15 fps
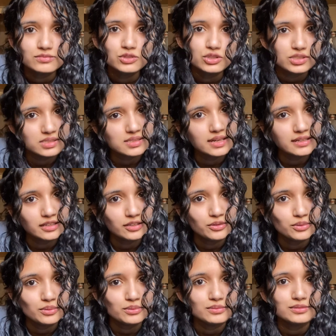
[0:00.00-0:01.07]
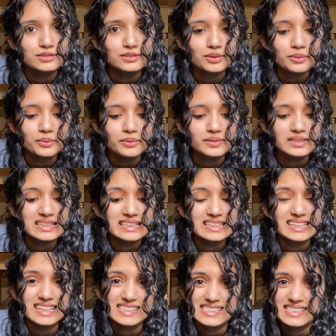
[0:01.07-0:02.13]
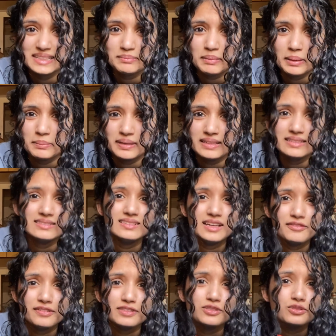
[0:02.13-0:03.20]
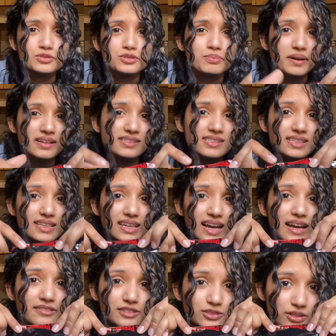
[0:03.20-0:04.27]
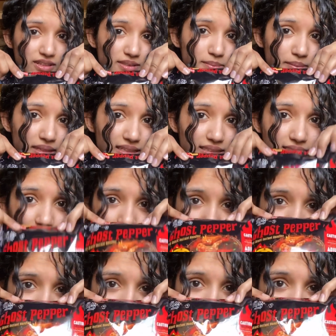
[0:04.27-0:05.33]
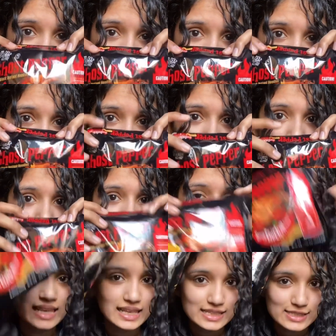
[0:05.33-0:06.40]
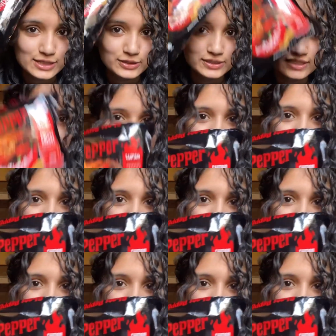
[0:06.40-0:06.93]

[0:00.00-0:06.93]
Just letting you know. So let's see, maybe if it's too spicy, I will try the milk. So let's cook this.